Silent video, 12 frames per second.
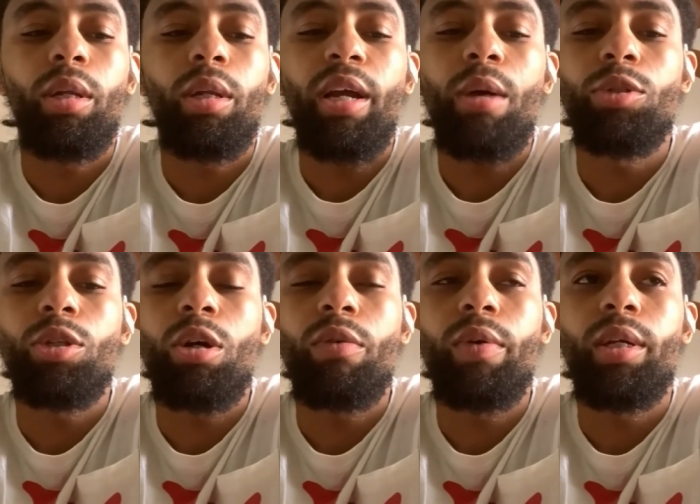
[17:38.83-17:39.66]
Like I was
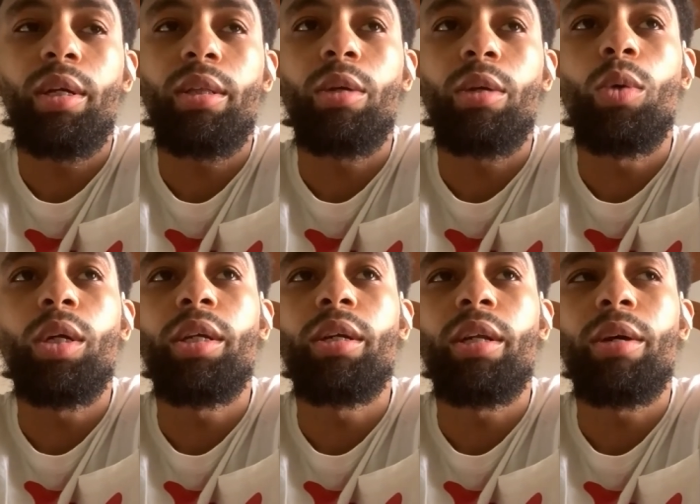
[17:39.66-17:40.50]
already, I think
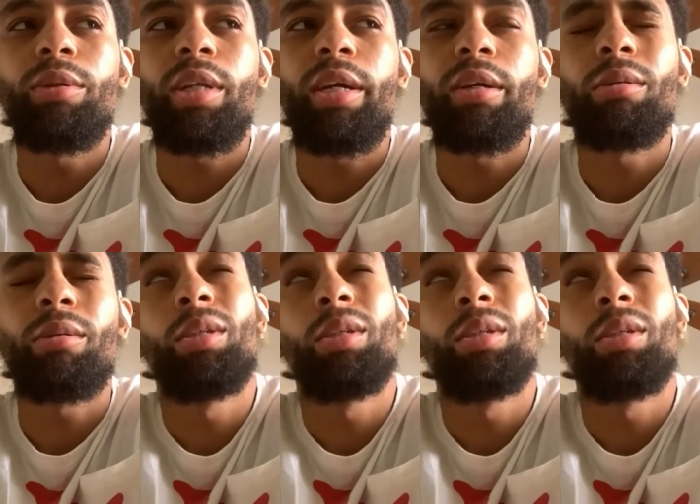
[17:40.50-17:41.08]
1 year, that was like